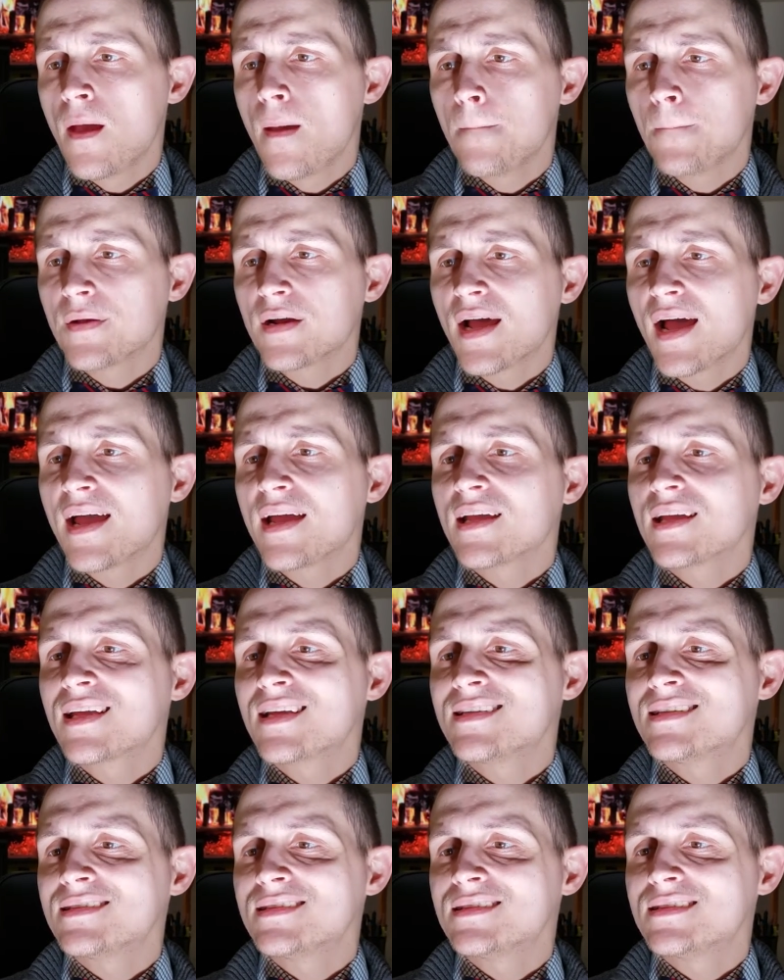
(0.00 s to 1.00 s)
But I
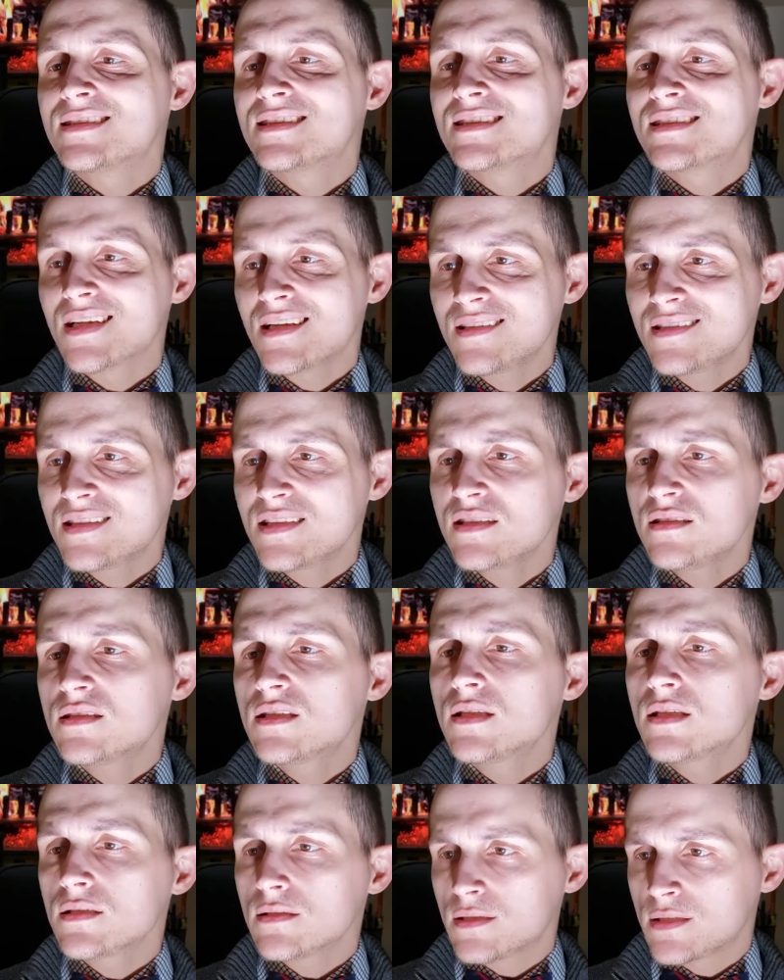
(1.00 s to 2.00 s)
consented
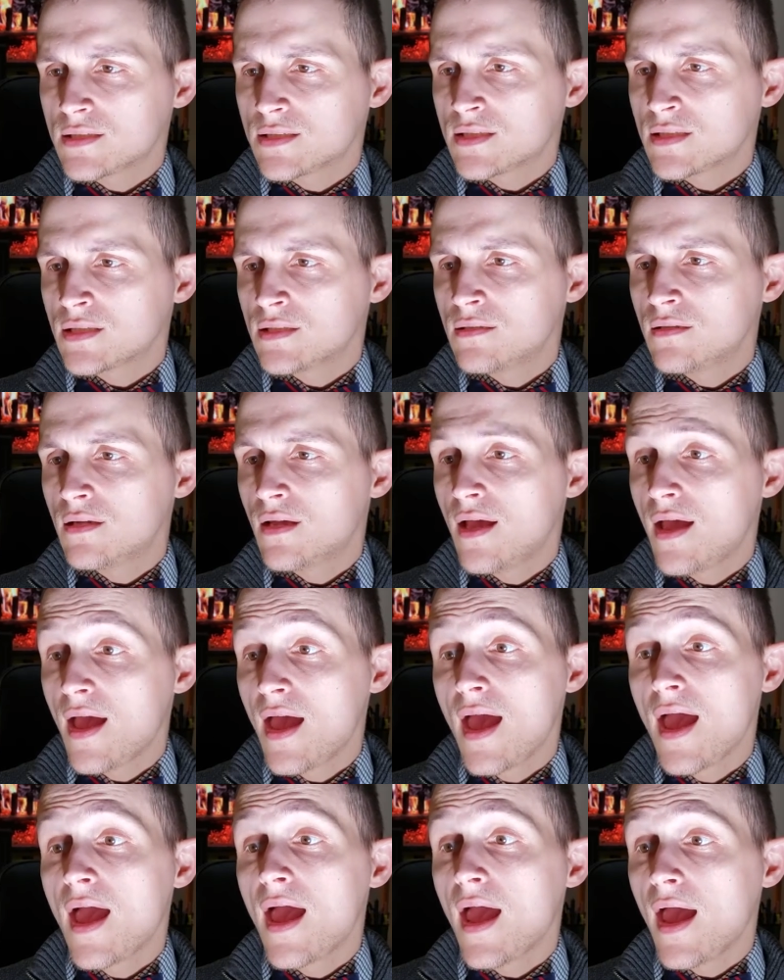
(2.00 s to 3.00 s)
to listen,
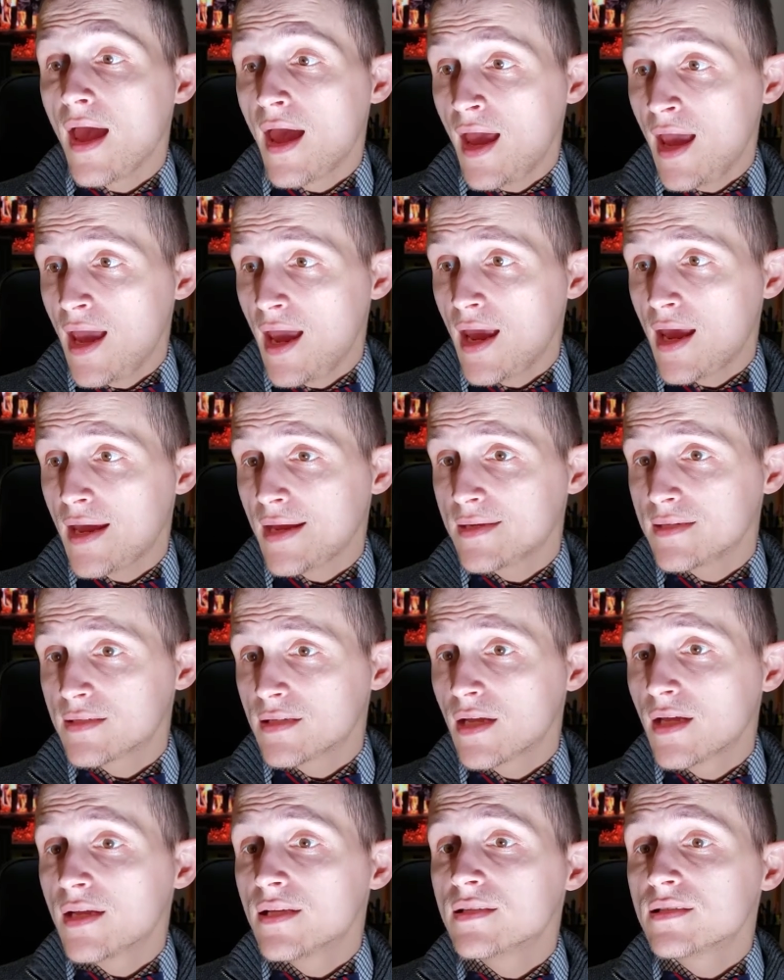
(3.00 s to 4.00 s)
and,
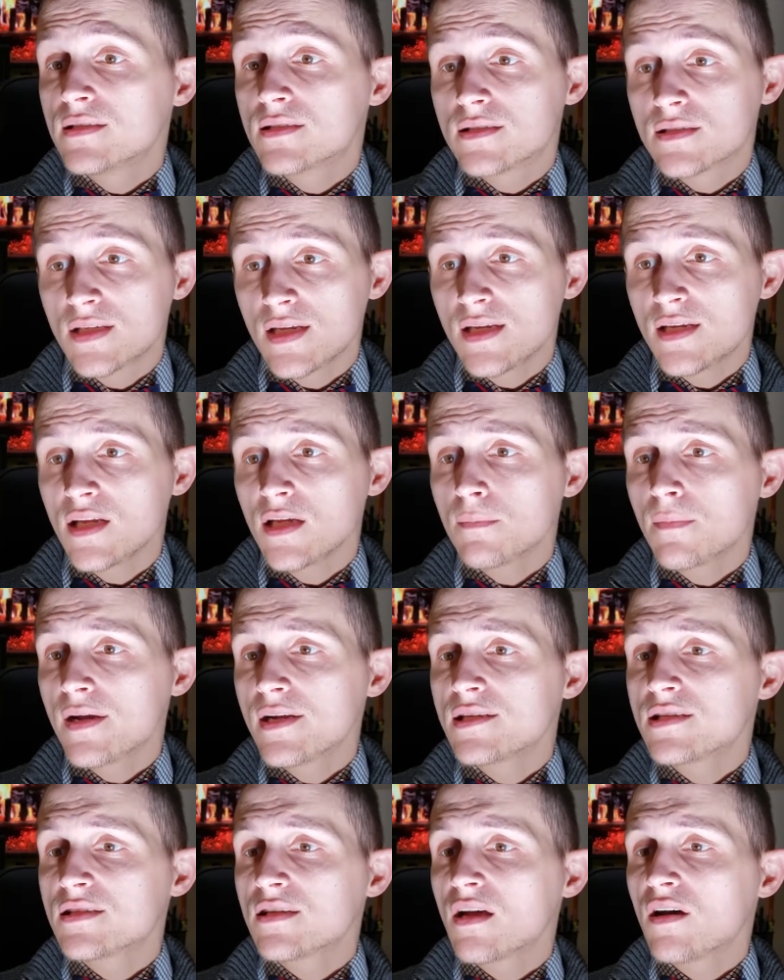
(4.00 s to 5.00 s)
seating
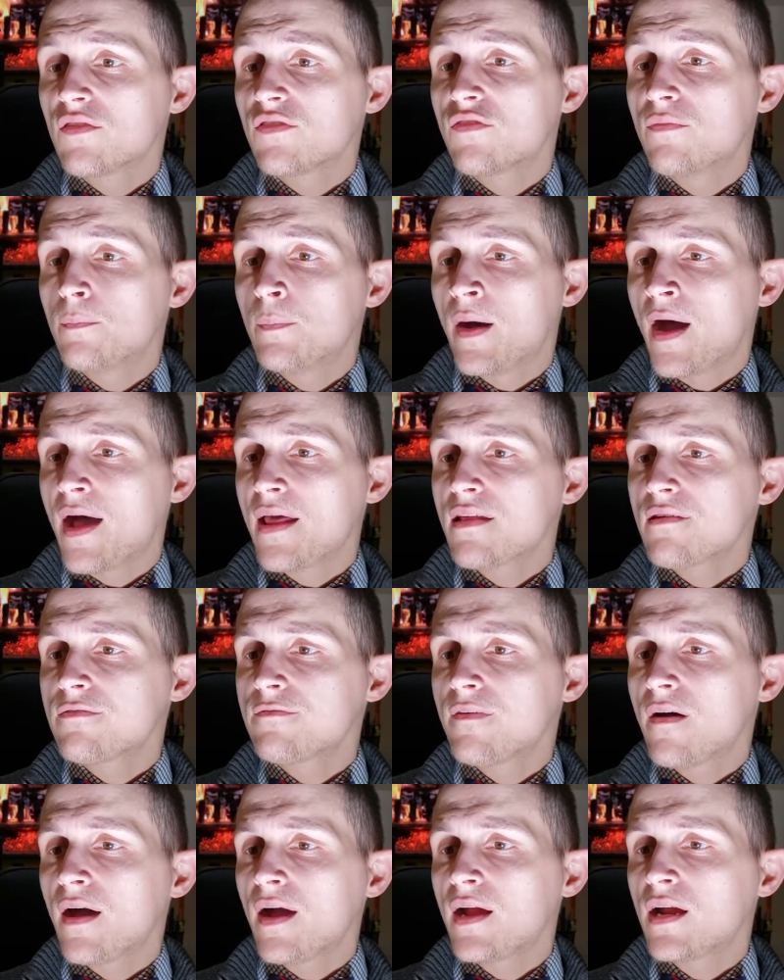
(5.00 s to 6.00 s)
myself by the
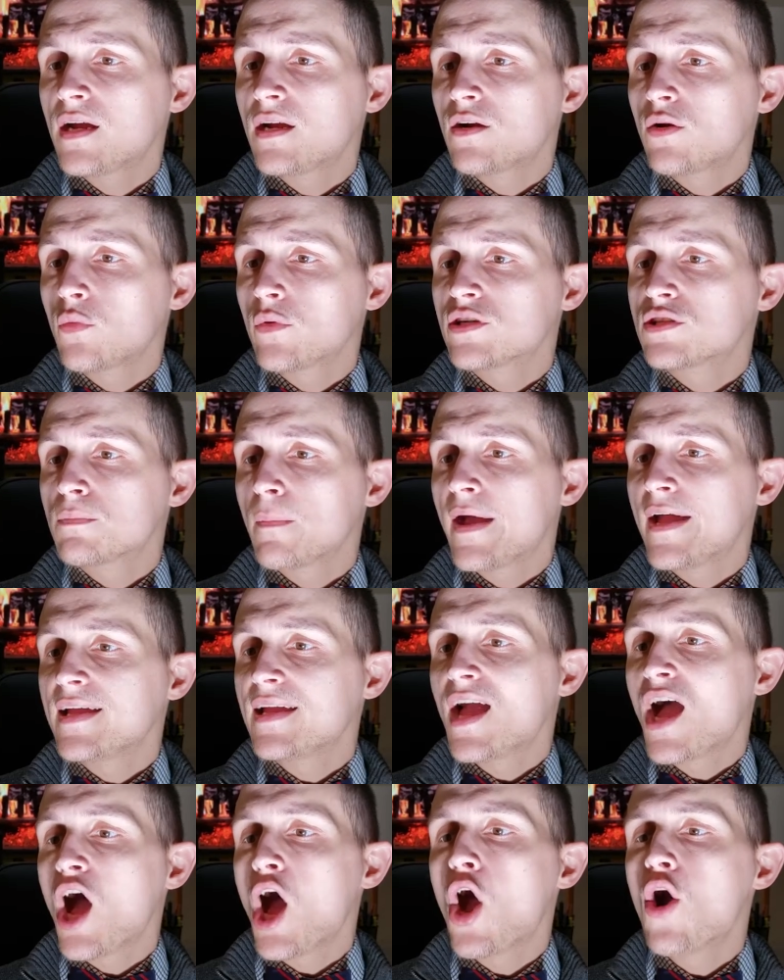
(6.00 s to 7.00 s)
fire which my
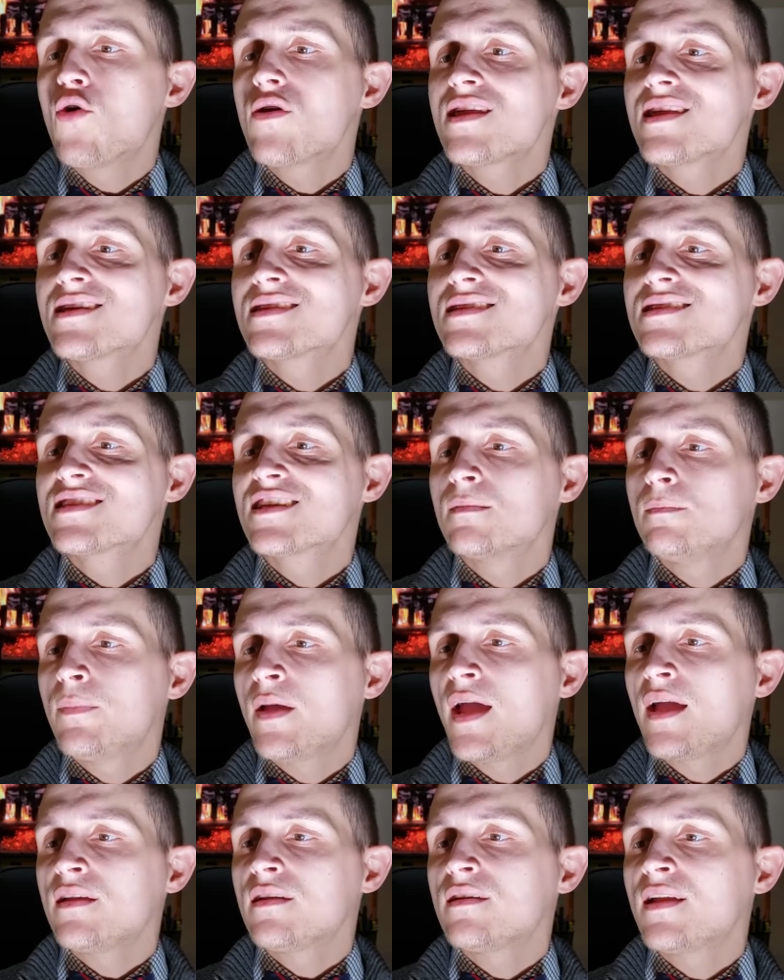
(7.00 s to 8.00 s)
odious
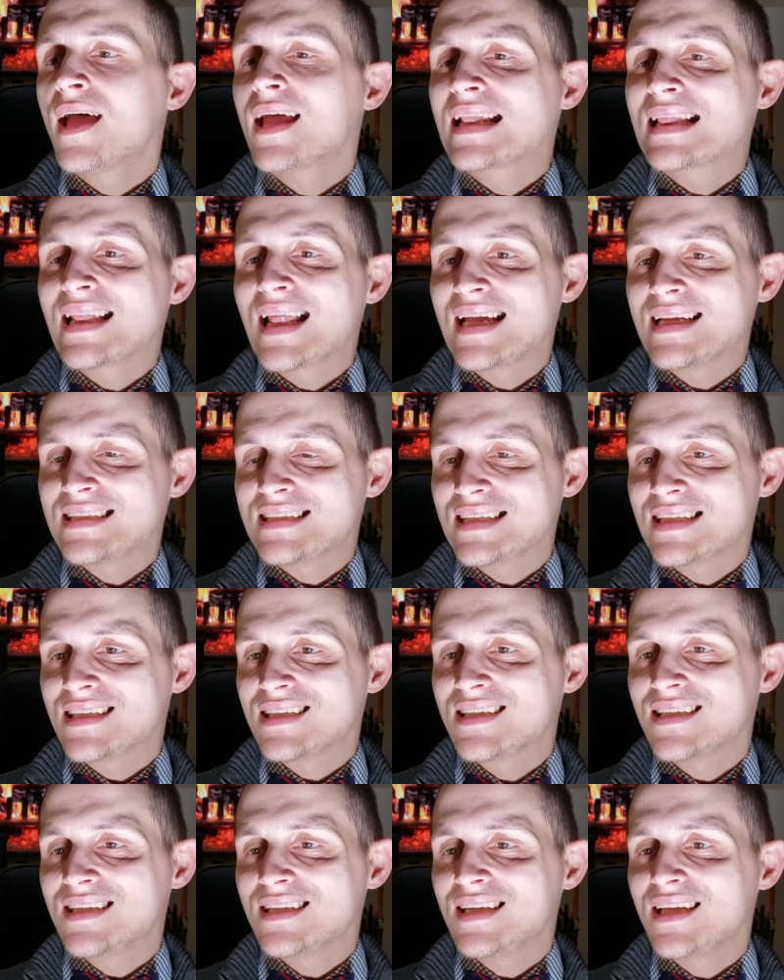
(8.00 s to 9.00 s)
companion had lighted,
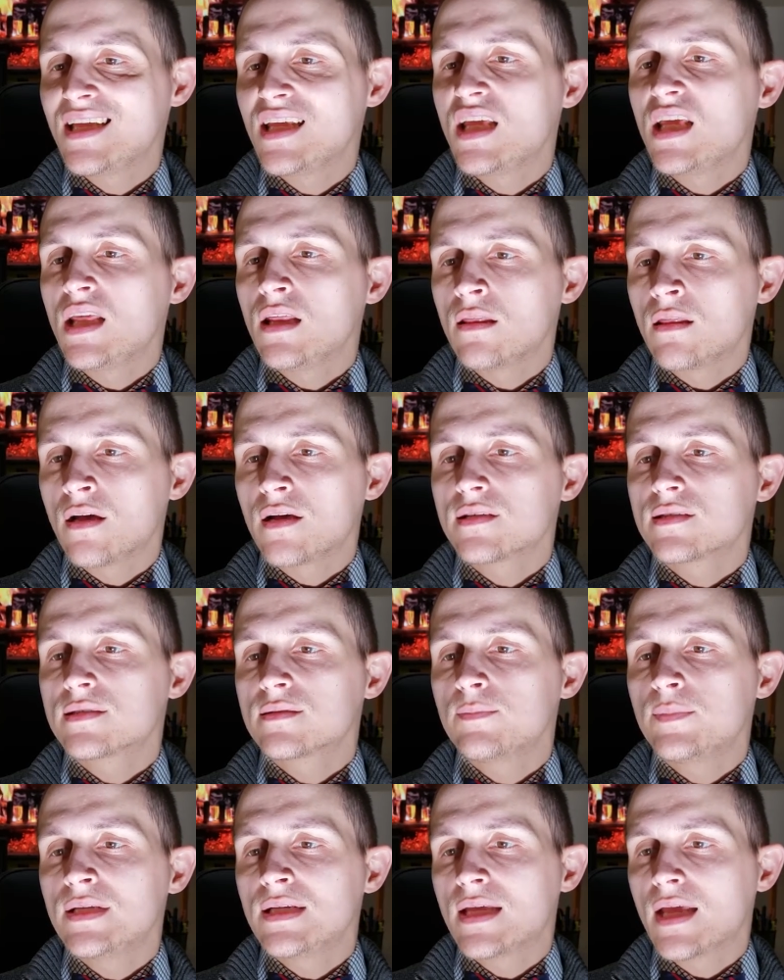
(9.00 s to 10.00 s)
he thus
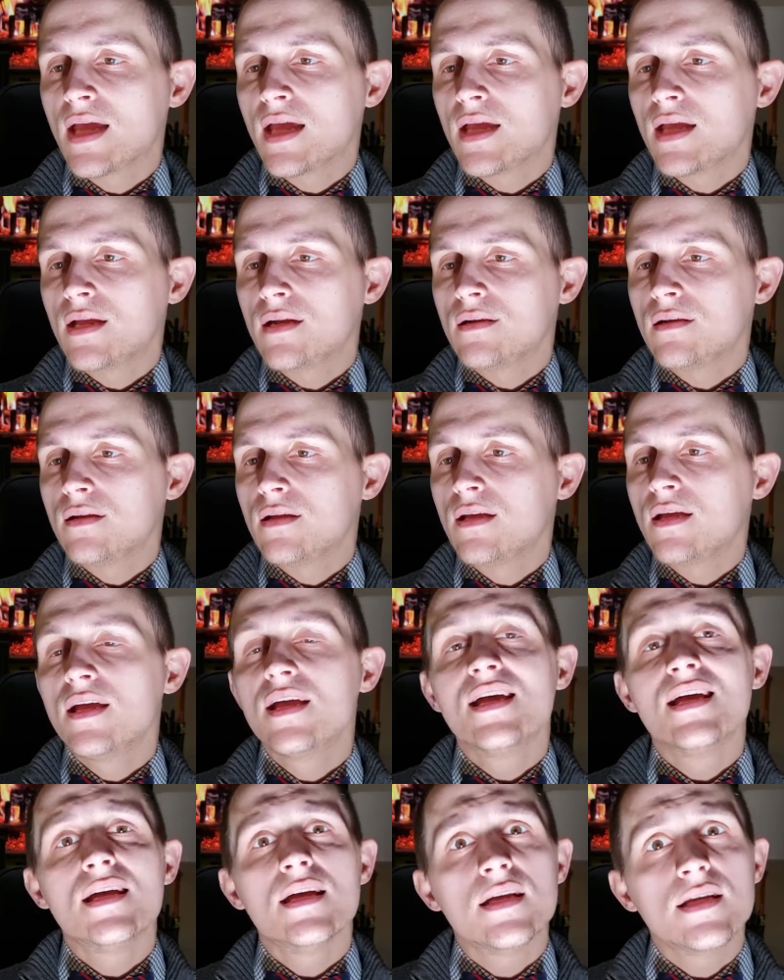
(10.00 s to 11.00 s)
began
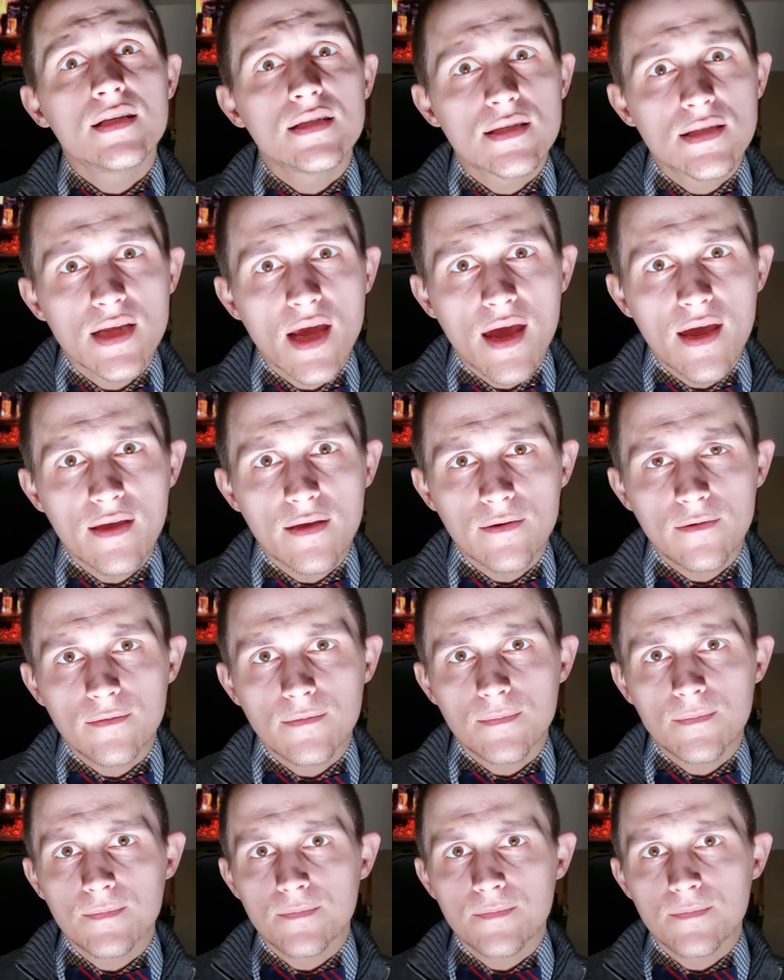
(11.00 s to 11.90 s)
his tale.